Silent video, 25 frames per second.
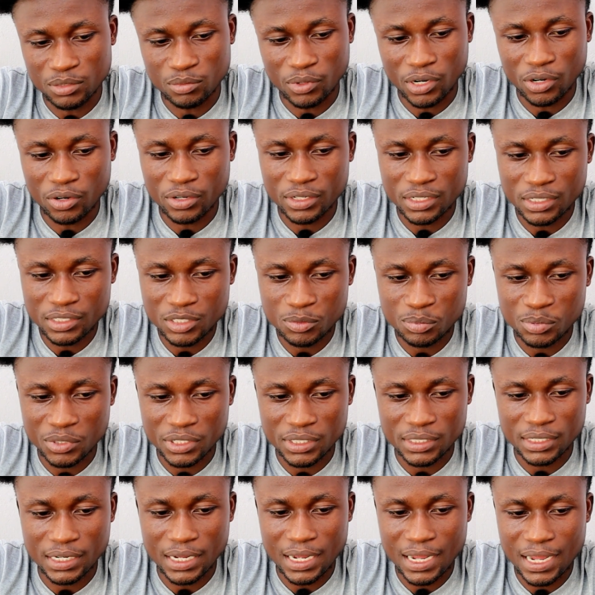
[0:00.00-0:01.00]
but on this
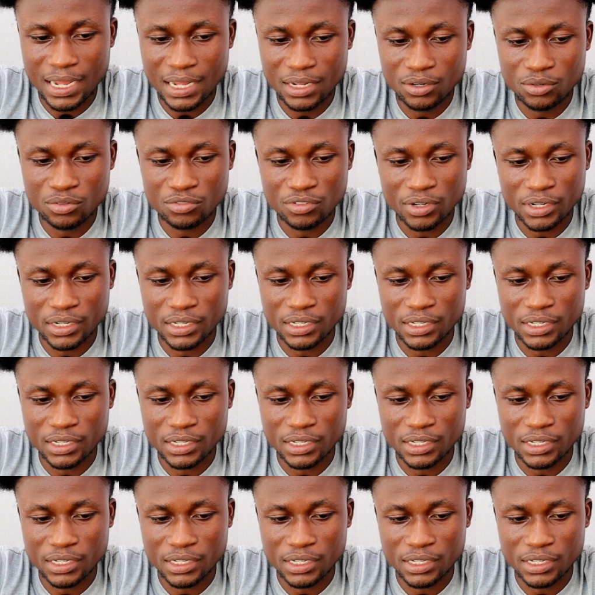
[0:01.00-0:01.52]
page the ad over